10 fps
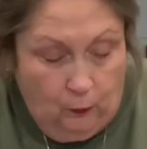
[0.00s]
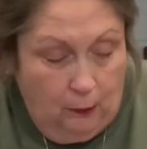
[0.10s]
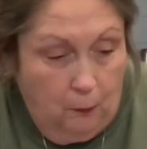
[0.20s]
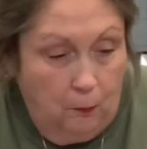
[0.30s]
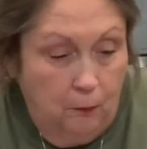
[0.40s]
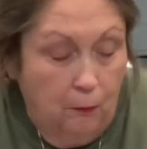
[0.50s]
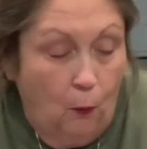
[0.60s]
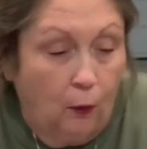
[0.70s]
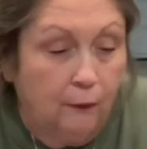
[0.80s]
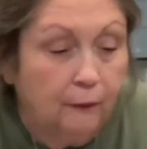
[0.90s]
want
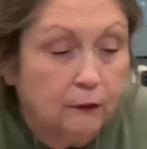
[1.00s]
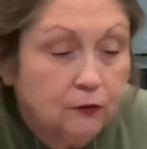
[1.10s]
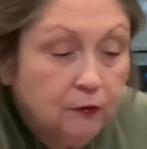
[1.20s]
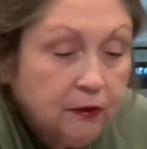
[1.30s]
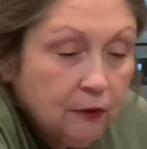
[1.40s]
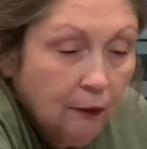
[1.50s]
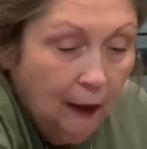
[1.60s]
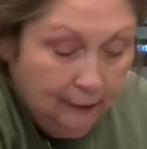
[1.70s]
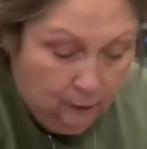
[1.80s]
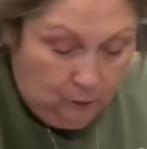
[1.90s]
more, those of us who
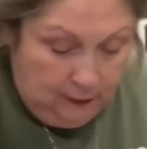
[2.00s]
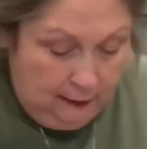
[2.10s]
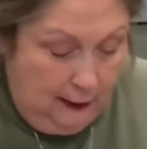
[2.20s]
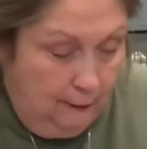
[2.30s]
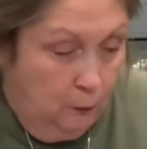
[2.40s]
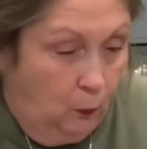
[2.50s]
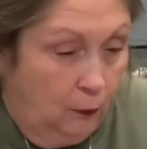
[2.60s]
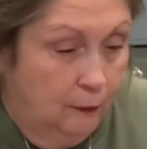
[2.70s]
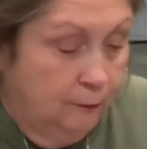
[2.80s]
like it, we can add more.